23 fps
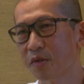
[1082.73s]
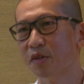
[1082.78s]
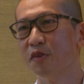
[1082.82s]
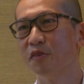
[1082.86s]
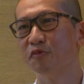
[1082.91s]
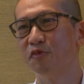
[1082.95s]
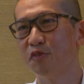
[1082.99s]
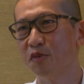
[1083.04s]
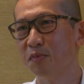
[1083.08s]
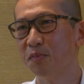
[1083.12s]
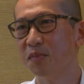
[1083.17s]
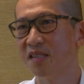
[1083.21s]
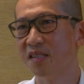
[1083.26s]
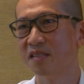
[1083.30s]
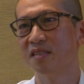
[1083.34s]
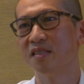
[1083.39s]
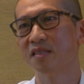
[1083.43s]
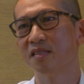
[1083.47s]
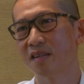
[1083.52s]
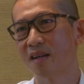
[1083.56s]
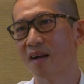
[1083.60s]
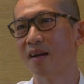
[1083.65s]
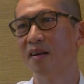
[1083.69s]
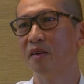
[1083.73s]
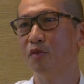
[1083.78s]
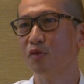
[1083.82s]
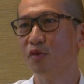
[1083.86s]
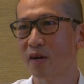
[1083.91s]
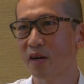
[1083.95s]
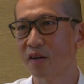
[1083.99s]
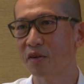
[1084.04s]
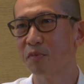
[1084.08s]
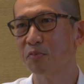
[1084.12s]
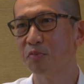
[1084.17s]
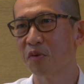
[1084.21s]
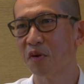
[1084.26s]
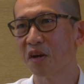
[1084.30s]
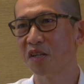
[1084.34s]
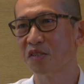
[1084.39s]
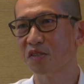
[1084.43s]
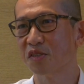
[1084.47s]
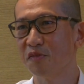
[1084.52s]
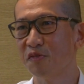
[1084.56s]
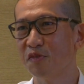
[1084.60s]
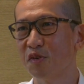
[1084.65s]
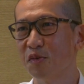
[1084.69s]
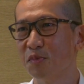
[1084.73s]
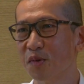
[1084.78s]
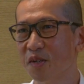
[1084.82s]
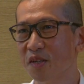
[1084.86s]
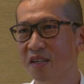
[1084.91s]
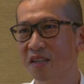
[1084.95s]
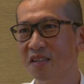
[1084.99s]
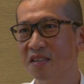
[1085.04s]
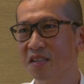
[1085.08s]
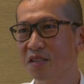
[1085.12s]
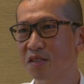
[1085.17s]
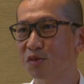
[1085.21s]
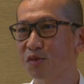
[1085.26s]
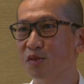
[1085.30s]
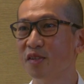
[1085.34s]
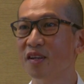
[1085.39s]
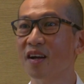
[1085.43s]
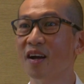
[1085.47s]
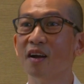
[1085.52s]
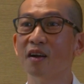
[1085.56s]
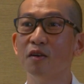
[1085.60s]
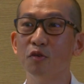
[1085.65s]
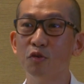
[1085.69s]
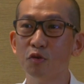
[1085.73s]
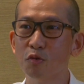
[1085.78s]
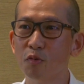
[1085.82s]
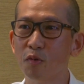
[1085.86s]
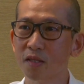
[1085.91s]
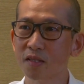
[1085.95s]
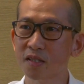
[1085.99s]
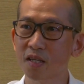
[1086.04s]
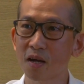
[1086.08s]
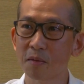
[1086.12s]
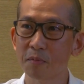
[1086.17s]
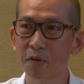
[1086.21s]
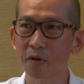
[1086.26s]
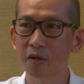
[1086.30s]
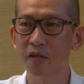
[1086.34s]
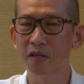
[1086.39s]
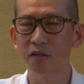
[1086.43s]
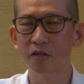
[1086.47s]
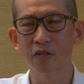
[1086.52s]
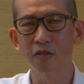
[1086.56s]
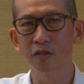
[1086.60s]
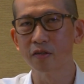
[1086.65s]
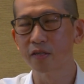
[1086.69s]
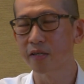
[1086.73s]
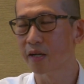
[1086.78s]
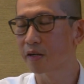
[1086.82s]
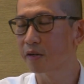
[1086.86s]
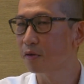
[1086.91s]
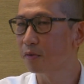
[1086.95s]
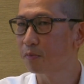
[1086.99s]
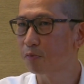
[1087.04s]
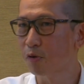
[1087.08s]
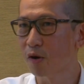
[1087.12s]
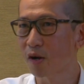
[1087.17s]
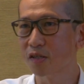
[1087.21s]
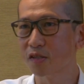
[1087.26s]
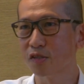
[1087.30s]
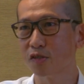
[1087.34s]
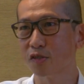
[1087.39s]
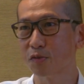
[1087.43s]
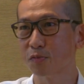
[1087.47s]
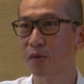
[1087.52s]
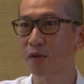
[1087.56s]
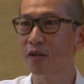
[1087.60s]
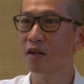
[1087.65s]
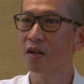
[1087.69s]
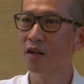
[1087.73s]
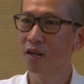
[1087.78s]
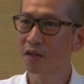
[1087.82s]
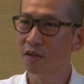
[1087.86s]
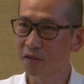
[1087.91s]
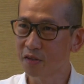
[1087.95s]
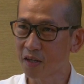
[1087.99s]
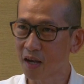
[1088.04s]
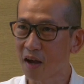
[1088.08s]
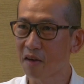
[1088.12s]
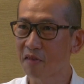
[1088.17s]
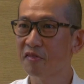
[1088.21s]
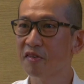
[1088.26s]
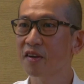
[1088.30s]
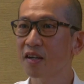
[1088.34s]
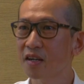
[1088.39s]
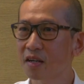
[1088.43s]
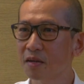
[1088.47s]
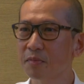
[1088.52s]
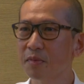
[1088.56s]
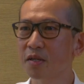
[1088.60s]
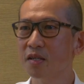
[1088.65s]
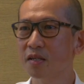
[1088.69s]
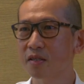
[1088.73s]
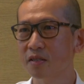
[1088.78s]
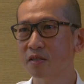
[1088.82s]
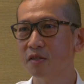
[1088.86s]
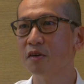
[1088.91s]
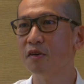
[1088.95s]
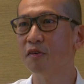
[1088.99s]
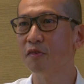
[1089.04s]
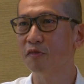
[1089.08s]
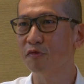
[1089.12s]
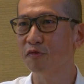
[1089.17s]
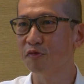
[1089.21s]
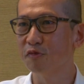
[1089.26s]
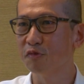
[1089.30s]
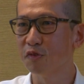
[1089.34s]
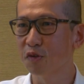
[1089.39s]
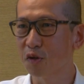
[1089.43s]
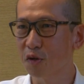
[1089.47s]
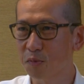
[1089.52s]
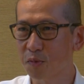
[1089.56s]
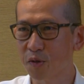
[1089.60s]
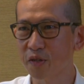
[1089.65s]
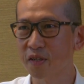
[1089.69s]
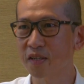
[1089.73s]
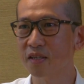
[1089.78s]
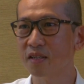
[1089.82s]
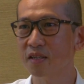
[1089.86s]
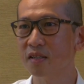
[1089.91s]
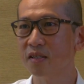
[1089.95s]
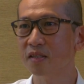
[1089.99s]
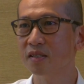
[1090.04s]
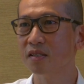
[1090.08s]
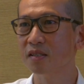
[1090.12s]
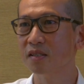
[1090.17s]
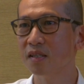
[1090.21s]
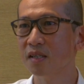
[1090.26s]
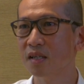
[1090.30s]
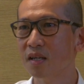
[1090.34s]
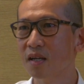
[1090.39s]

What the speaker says: in the food business. I look at the price of commodities today. I look what's happening, not only at the prices, but the availability of commodities